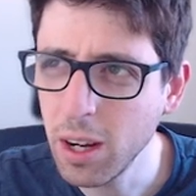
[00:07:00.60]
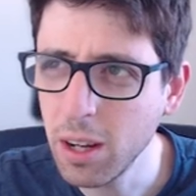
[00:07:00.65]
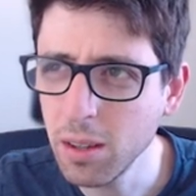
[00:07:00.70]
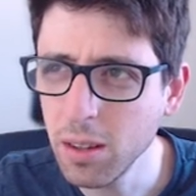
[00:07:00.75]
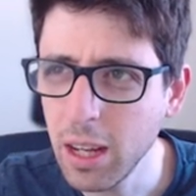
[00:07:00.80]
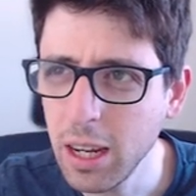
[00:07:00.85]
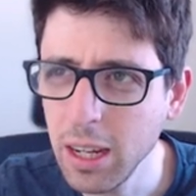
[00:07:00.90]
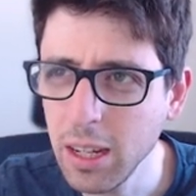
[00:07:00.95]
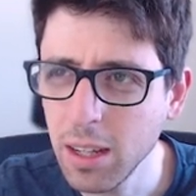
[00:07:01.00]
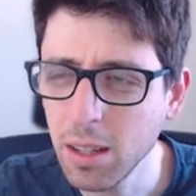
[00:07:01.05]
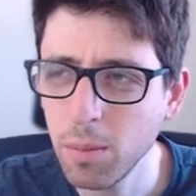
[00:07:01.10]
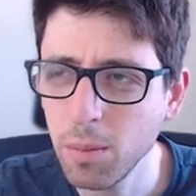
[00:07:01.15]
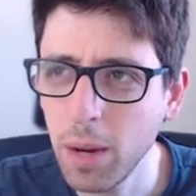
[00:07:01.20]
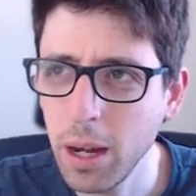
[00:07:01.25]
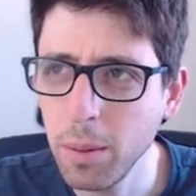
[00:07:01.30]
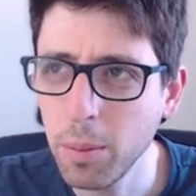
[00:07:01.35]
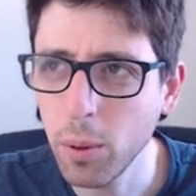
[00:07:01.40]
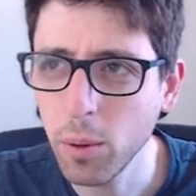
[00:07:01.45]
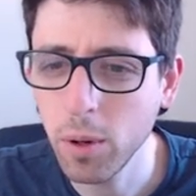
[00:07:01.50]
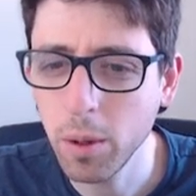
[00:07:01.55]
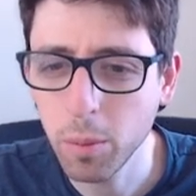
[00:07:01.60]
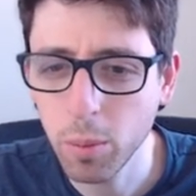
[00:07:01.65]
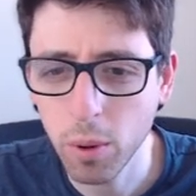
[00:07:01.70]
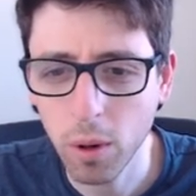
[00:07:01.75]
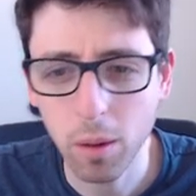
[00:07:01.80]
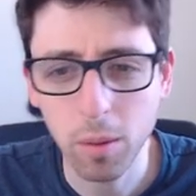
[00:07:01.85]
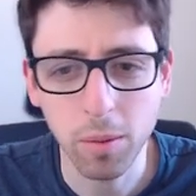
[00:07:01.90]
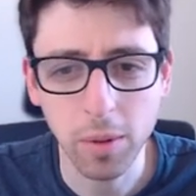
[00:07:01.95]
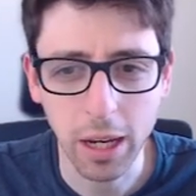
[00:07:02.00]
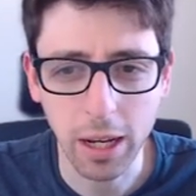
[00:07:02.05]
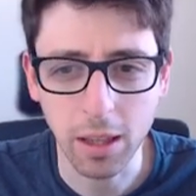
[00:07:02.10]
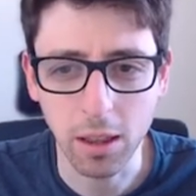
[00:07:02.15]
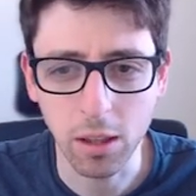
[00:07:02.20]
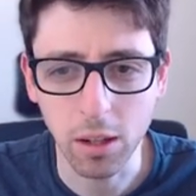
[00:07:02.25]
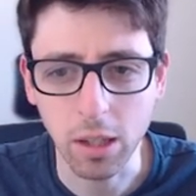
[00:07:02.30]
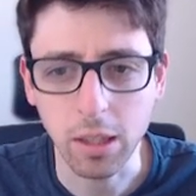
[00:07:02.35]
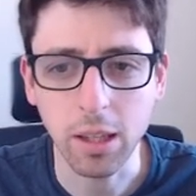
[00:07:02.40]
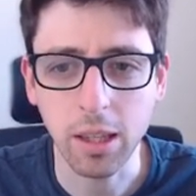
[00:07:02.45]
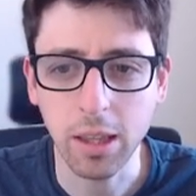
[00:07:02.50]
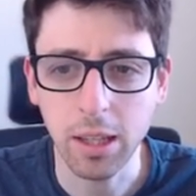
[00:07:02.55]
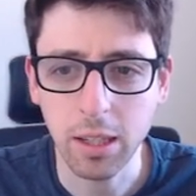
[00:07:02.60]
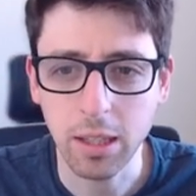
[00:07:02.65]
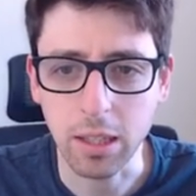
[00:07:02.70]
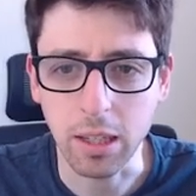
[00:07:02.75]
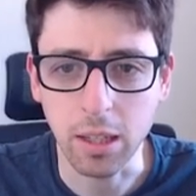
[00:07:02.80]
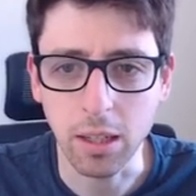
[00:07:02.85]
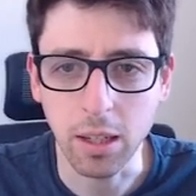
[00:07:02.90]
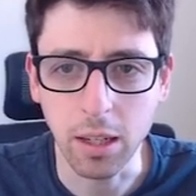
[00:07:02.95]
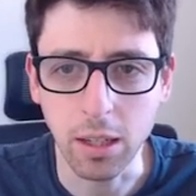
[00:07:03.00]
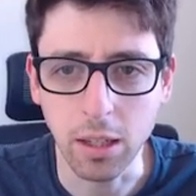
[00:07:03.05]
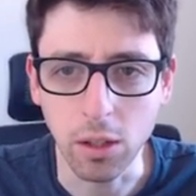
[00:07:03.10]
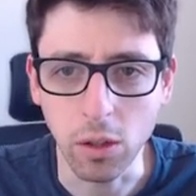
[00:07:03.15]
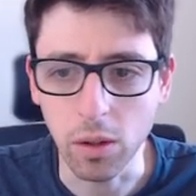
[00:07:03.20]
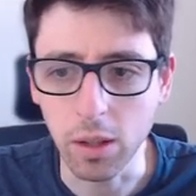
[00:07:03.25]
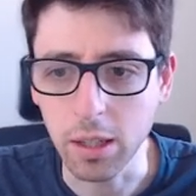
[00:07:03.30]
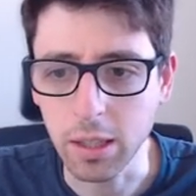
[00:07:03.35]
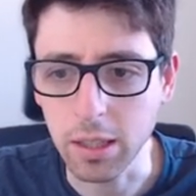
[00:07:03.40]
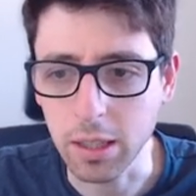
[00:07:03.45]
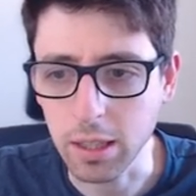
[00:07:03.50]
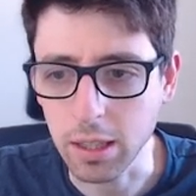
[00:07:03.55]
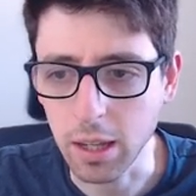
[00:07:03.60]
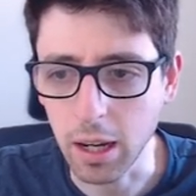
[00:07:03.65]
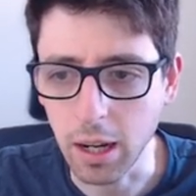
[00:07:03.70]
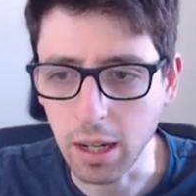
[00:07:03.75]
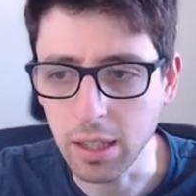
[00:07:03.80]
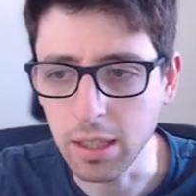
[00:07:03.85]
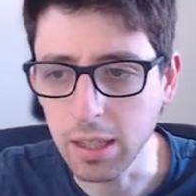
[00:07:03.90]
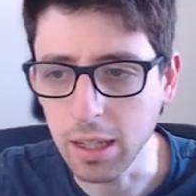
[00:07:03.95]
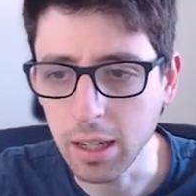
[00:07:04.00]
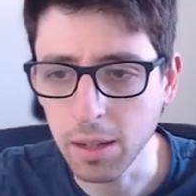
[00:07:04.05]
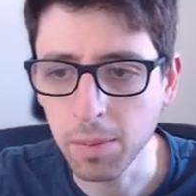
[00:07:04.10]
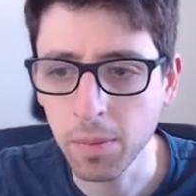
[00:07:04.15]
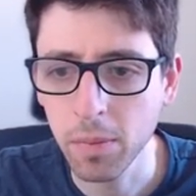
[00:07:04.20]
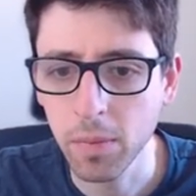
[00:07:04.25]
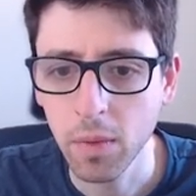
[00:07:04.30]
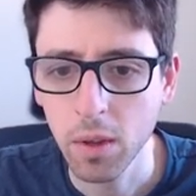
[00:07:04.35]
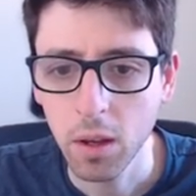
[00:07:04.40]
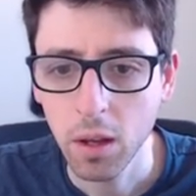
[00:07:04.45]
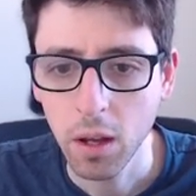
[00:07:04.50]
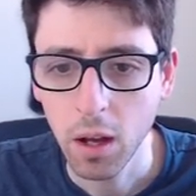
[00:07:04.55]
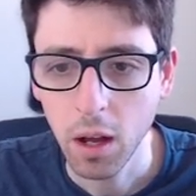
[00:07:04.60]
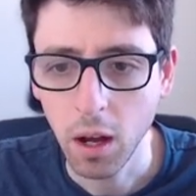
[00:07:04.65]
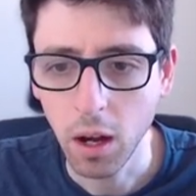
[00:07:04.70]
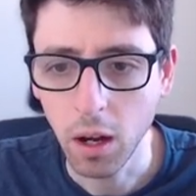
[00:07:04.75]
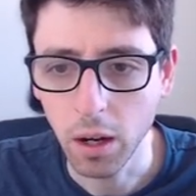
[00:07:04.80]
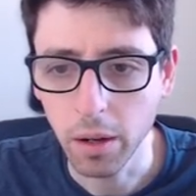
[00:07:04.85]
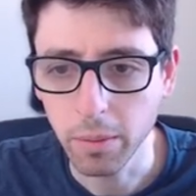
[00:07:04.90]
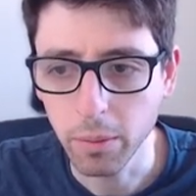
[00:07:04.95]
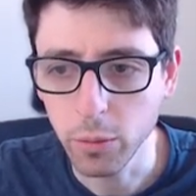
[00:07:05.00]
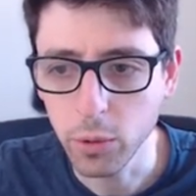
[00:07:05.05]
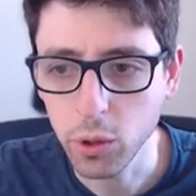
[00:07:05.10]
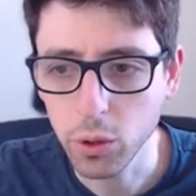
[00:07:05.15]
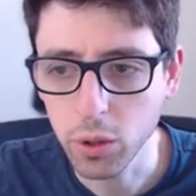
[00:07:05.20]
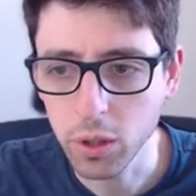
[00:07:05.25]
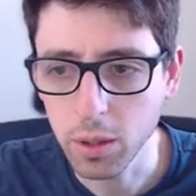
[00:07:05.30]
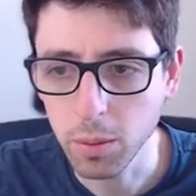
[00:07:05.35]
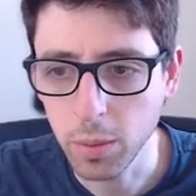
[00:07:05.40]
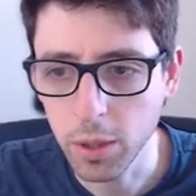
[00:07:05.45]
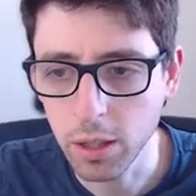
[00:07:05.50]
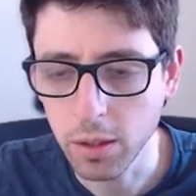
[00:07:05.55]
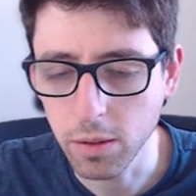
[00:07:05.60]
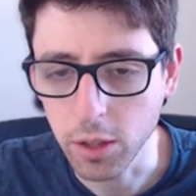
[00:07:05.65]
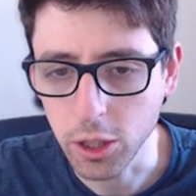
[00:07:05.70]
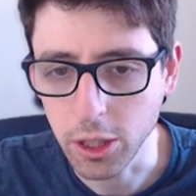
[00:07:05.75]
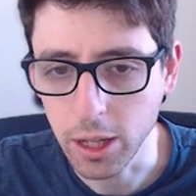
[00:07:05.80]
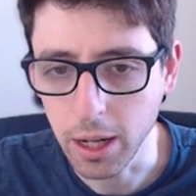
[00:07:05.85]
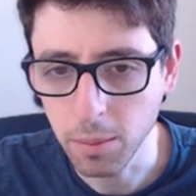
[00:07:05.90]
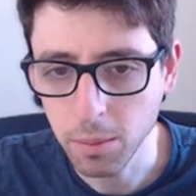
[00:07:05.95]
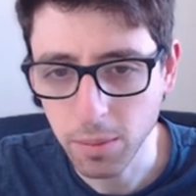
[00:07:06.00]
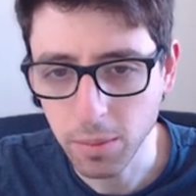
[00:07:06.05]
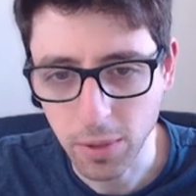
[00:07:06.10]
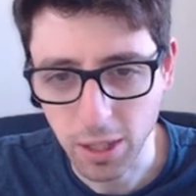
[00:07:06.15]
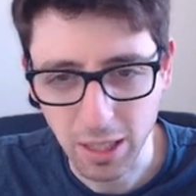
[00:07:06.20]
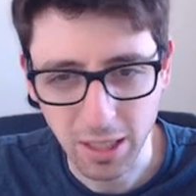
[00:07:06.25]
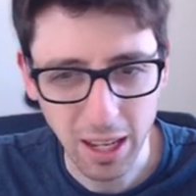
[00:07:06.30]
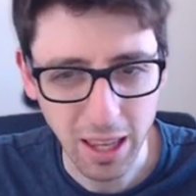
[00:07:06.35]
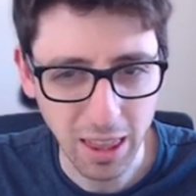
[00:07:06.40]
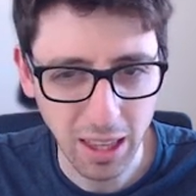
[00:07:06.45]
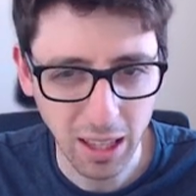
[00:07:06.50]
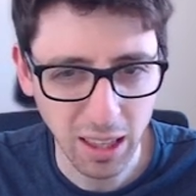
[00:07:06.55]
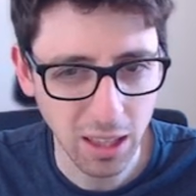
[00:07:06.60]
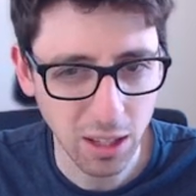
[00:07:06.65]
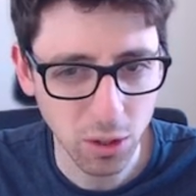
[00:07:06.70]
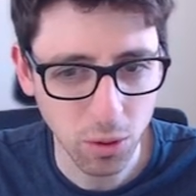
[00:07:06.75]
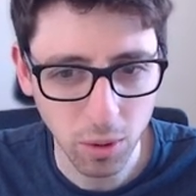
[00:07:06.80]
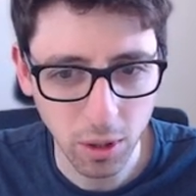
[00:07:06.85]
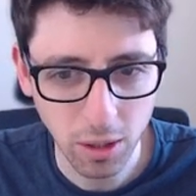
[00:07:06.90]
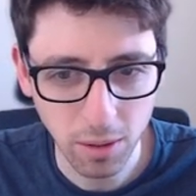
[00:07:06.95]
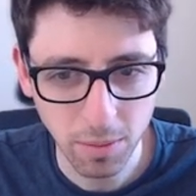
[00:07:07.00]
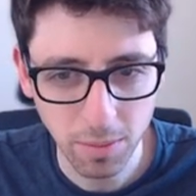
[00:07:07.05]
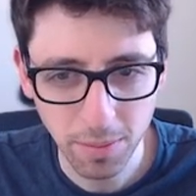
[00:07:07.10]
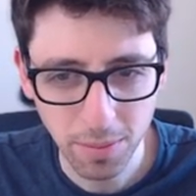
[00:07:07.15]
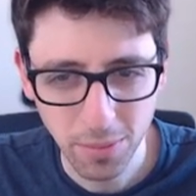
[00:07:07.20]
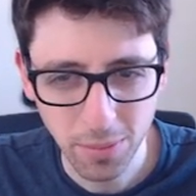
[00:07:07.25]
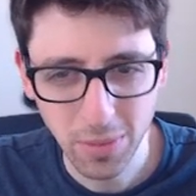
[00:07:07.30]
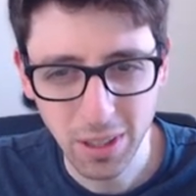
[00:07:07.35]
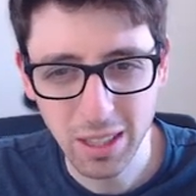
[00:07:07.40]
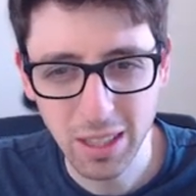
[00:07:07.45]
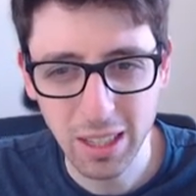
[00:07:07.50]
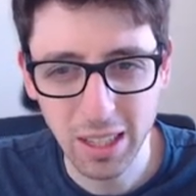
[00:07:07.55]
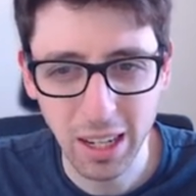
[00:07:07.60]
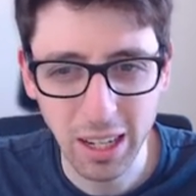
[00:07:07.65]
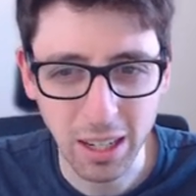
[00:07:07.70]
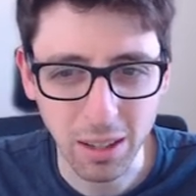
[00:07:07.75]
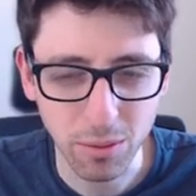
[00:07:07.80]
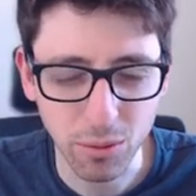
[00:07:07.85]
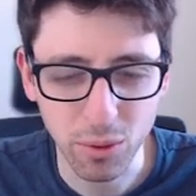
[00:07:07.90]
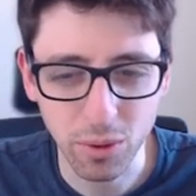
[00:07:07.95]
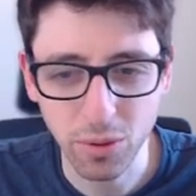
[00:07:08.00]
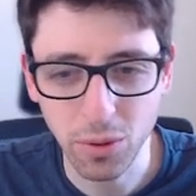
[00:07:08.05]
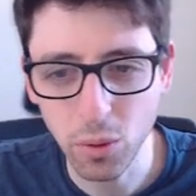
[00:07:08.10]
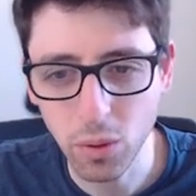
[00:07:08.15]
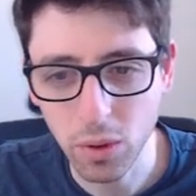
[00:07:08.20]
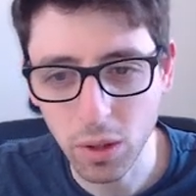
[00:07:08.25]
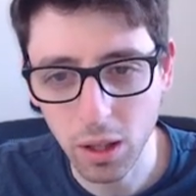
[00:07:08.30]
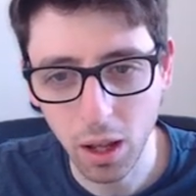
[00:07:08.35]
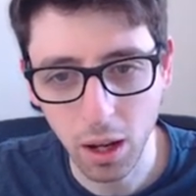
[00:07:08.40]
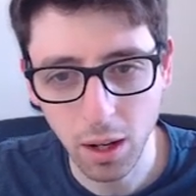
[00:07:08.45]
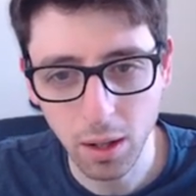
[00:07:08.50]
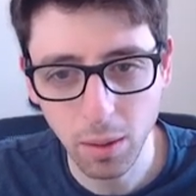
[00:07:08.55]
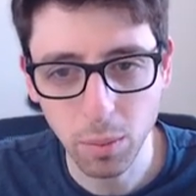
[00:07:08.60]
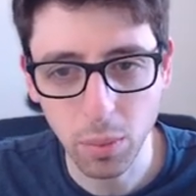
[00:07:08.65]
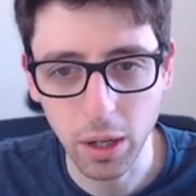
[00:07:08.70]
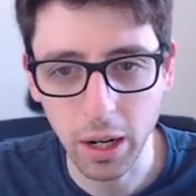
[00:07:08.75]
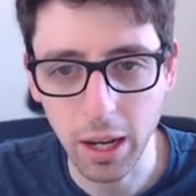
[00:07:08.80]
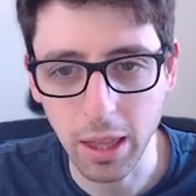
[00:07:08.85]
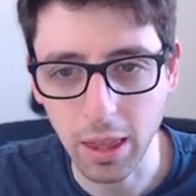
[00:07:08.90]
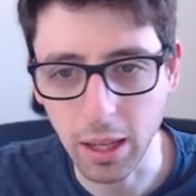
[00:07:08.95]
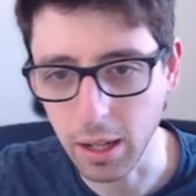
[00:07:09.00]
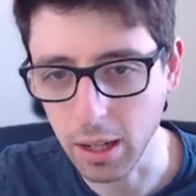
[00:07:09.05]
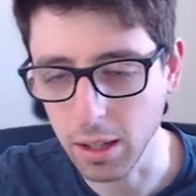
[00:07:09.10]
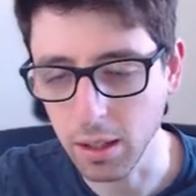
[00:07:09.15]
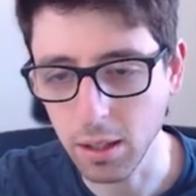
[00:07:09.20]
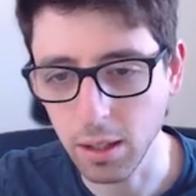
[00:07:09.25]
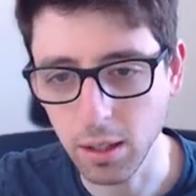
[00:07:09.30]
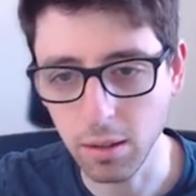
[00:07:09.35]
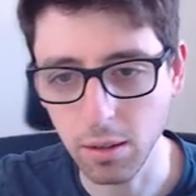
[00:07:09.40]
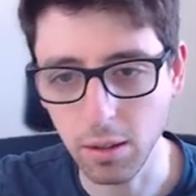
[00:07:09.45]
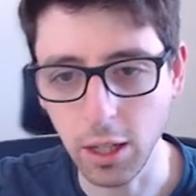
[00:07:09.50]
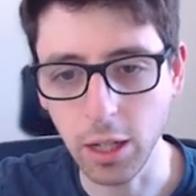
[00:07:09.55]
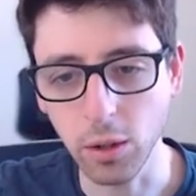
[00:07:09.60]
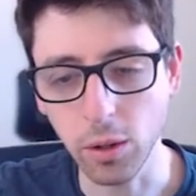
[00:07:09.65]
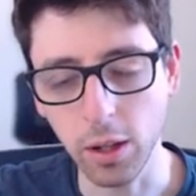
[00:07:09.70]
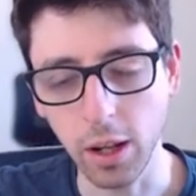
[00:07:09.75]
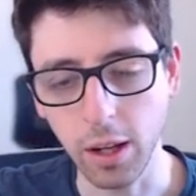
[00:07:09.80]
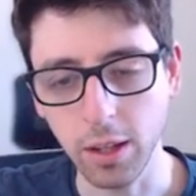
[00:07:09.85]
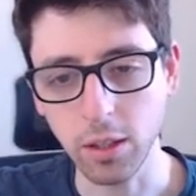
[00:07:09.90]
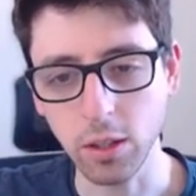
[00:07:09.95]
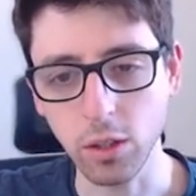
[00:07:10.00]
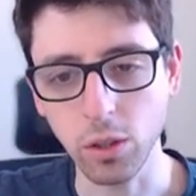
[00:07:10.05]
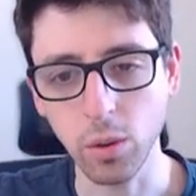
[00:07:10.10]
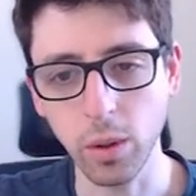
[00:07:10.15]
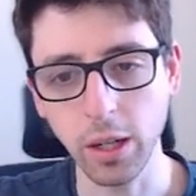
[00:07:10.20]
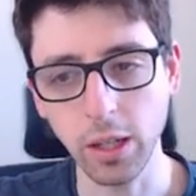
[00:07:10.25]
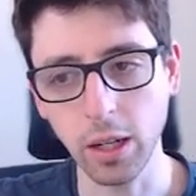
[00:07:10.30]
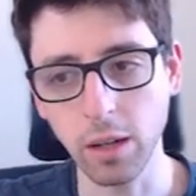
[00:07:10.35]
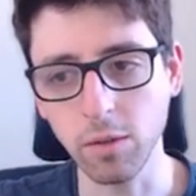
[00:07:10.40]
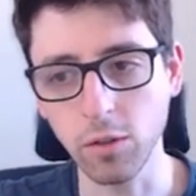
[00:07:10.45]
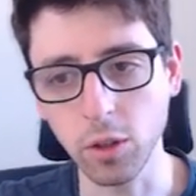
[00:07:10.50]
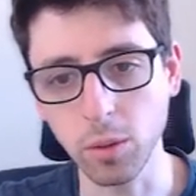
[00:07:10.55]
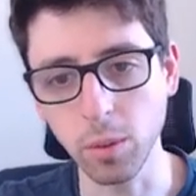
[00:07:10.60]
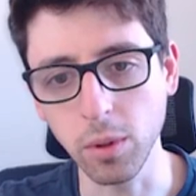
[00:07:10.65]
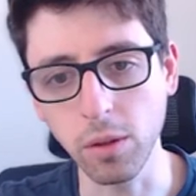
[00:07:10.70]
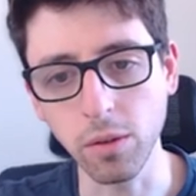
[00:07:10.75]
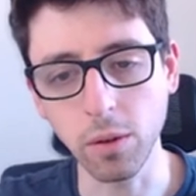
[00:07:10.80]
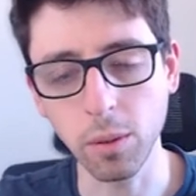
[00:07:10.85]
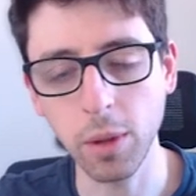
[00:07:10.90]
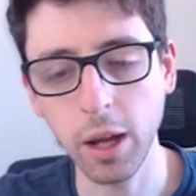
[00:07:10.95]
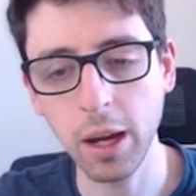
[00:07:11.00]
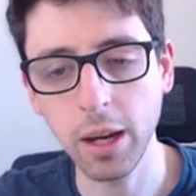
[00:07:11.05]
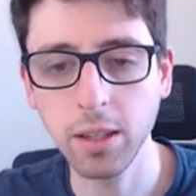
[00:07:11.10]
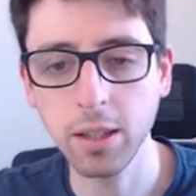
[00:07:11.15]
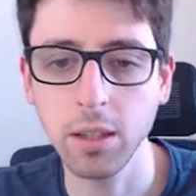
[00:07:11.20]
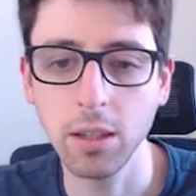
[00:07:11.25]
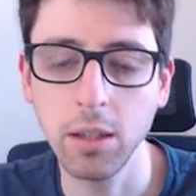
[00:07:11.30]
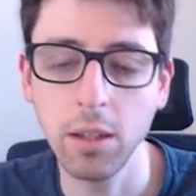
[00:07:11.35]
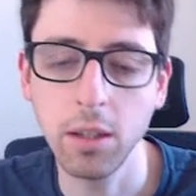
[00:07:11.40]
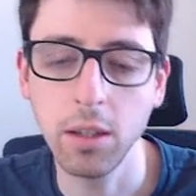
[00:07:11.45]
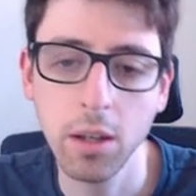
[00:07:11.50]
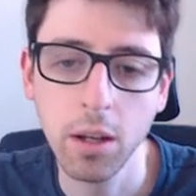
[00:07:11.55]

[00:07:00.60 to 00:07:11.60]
felt like my opponent probably had looked at this and knew this idea, which was a bit of a shame, because I think this one doesn't like refute the line, but I think it equalizes quite comfortably for black.